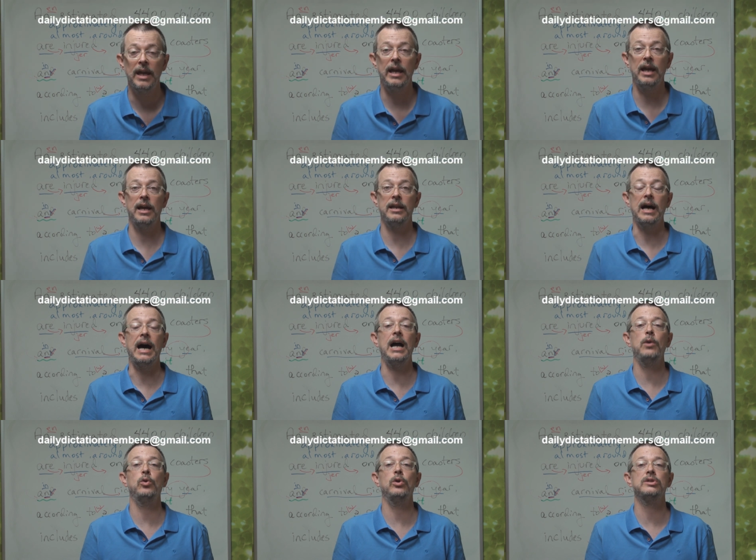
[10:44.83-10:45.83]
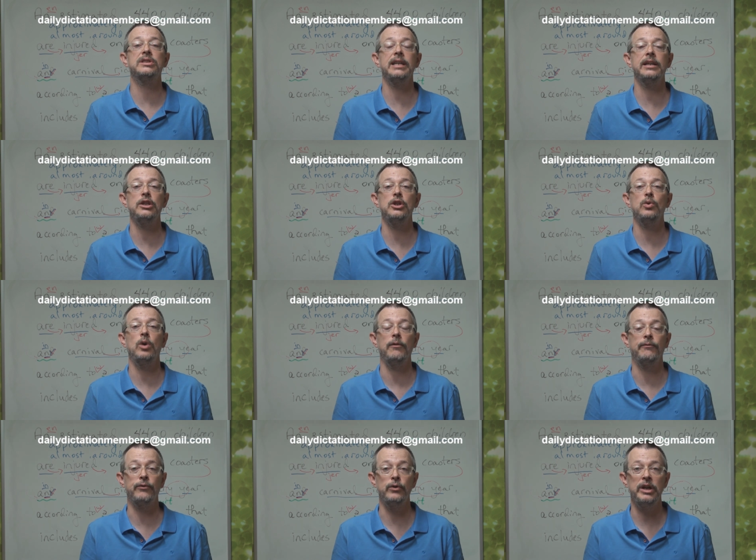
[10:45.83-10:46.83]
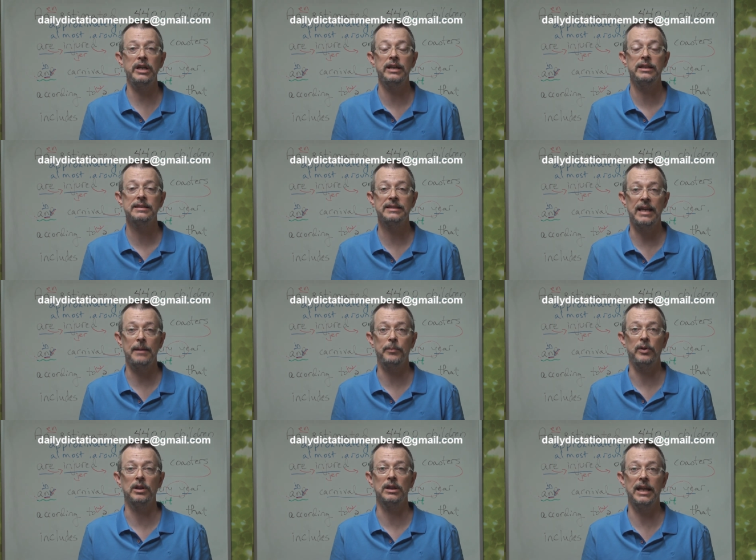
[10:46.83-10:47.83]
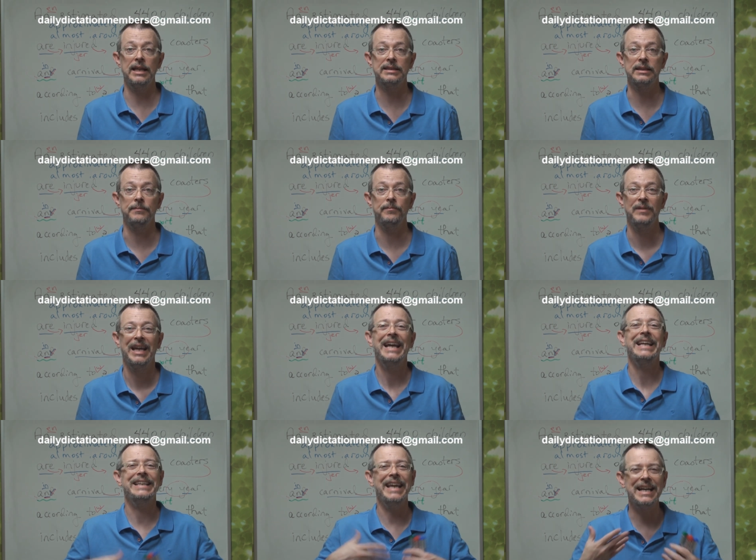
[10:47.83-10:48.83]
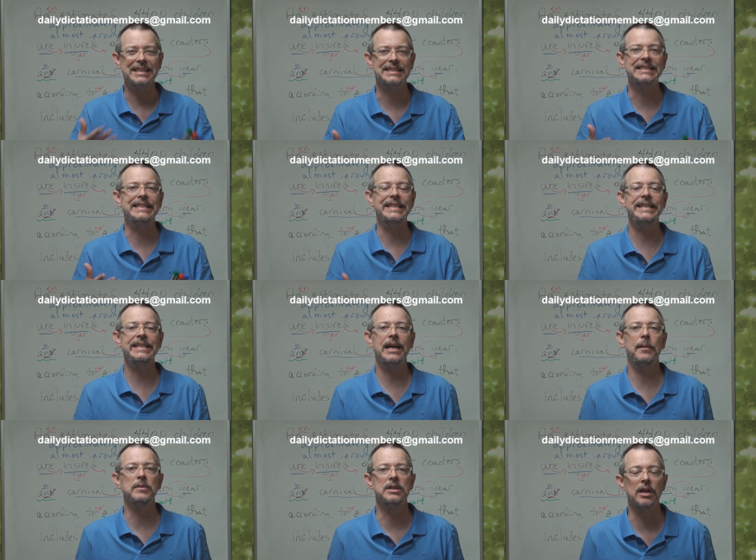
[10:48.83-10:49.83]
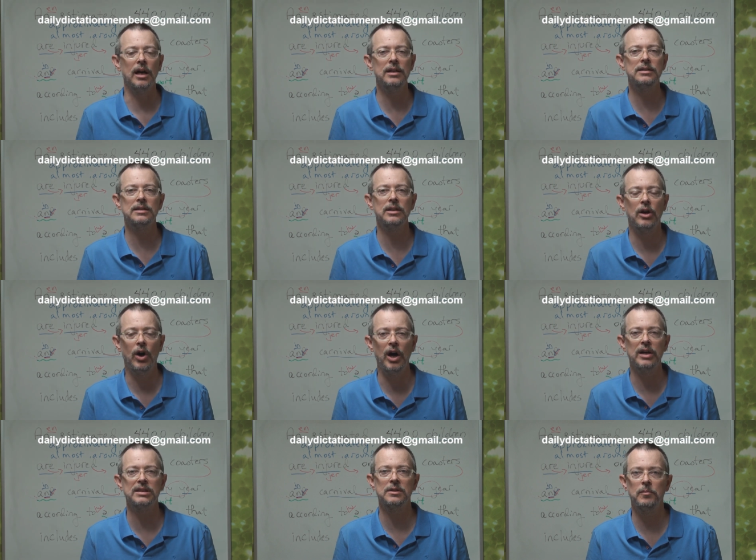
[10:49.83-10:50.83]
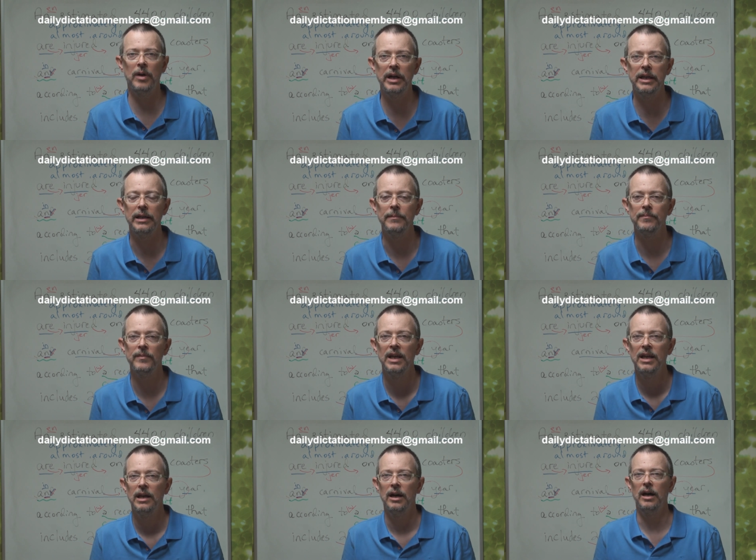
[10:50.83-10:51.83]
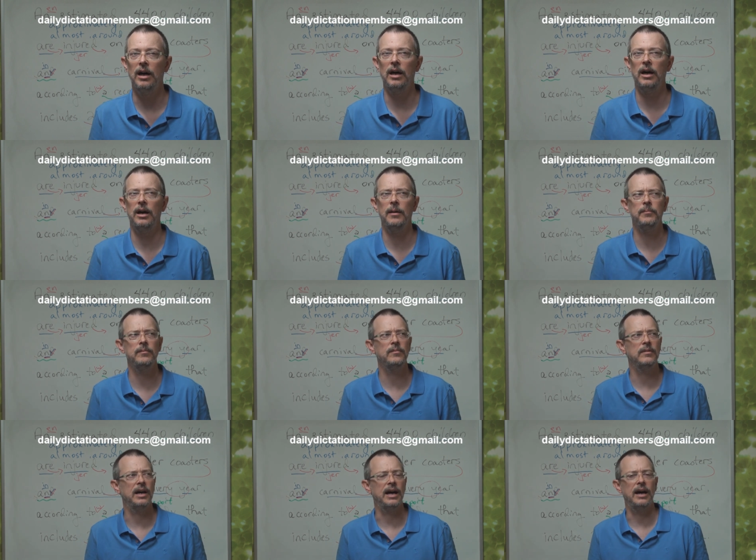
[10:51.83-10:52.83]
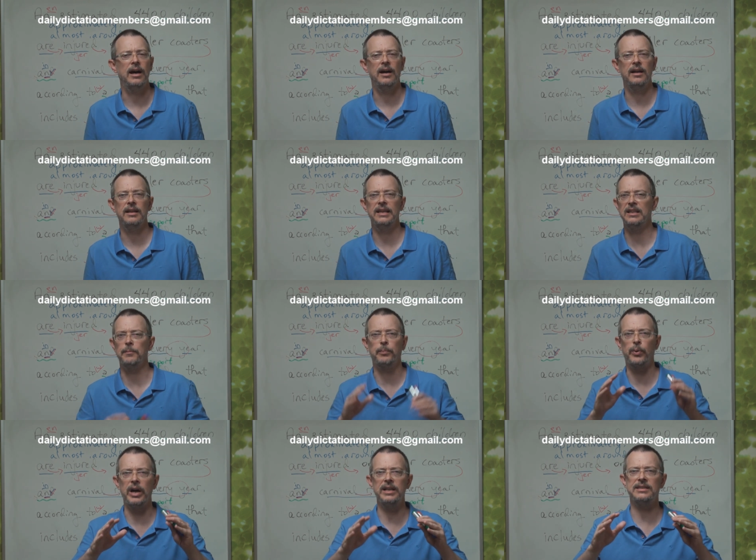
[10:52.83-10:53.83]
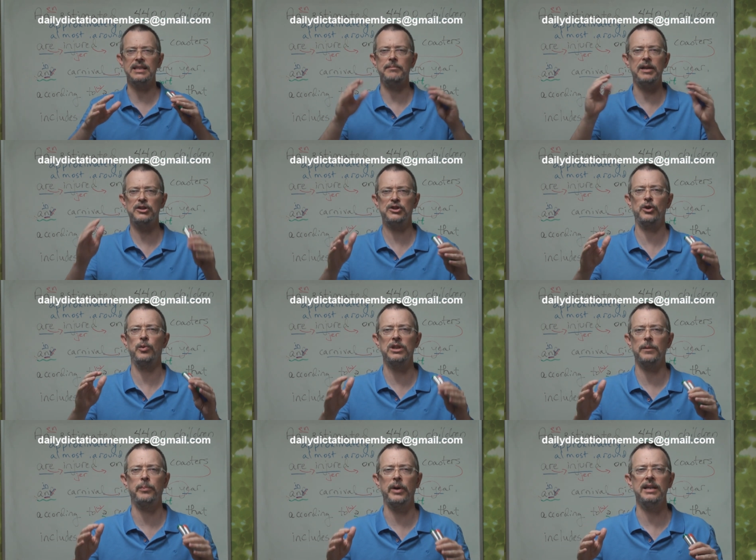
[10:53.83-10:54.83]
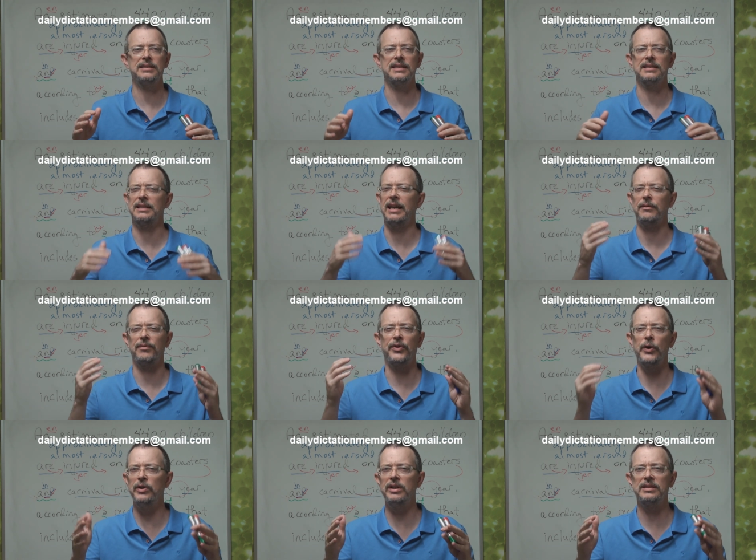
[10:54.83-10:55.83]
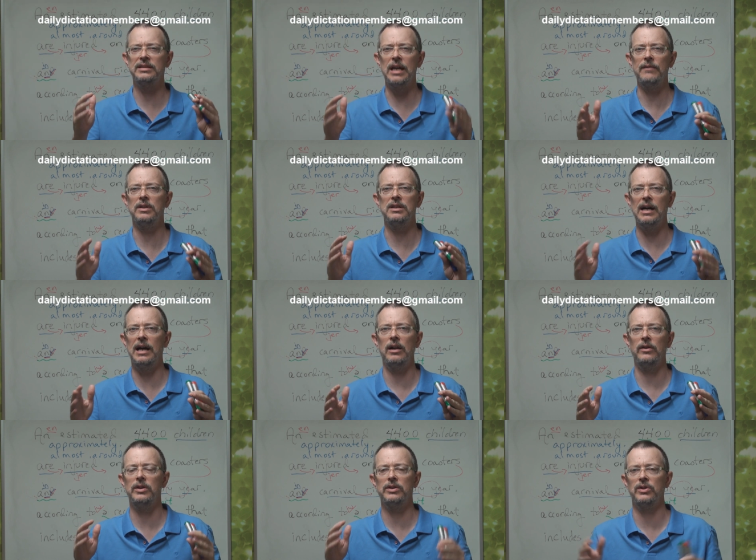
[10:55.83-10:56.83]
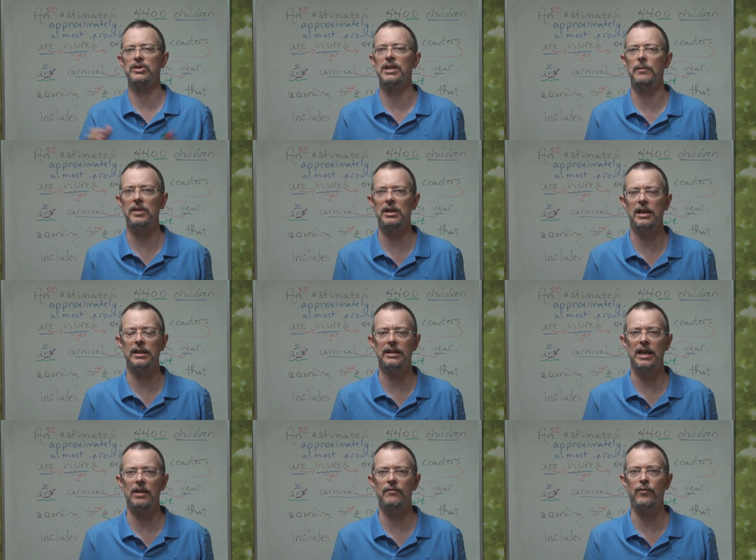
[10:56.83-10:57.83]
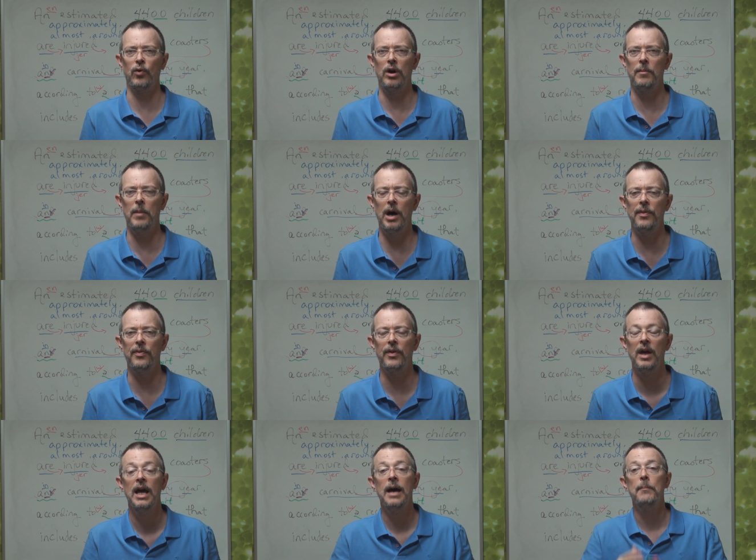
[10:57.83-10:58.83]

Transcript: and I will send you a free sample lesson. Yes, DDM does cost money. The price, I'm not sure what the price is, like $37 or something like that for a month.